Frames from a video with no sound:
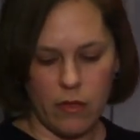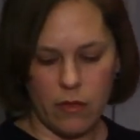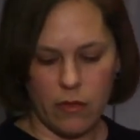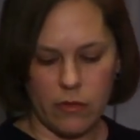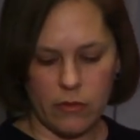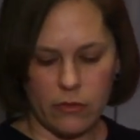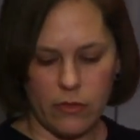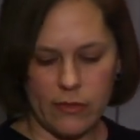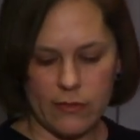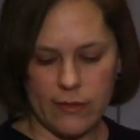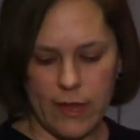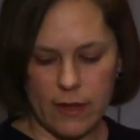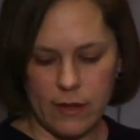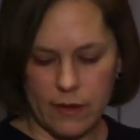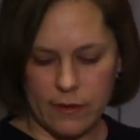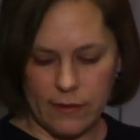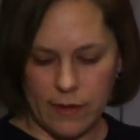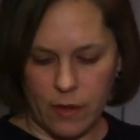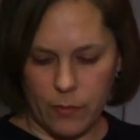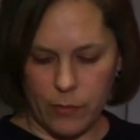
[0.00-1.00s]
So the second
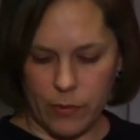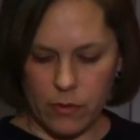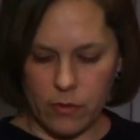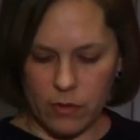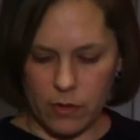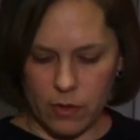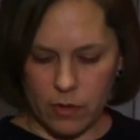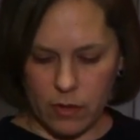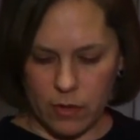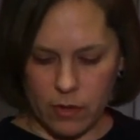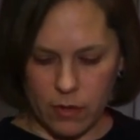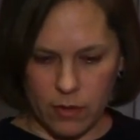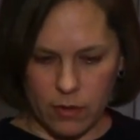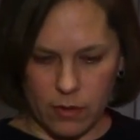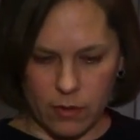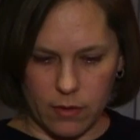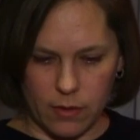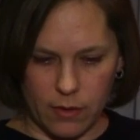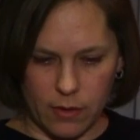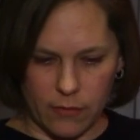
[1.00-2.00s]
example,
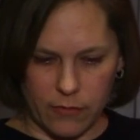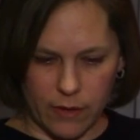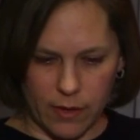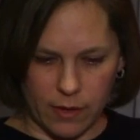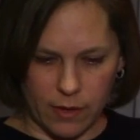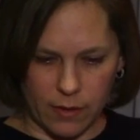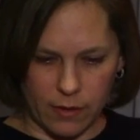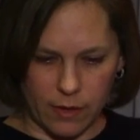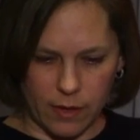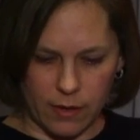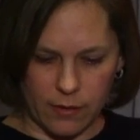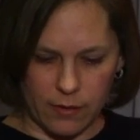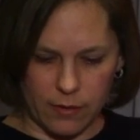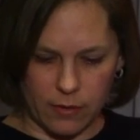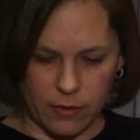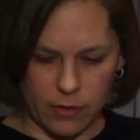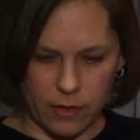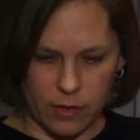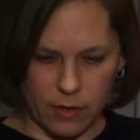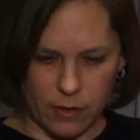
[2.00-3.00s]
if I can get
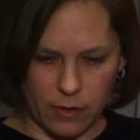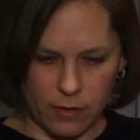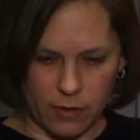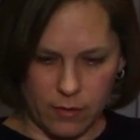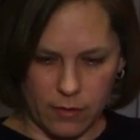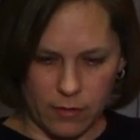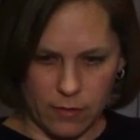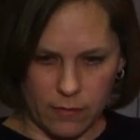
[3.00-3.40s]
to it here.